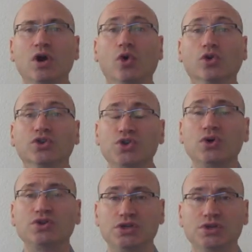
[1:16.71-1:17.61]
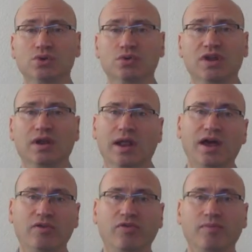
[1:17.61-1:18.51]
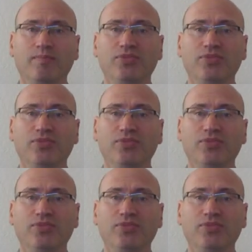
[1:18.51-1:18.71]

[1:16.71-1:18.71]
or don't do in life.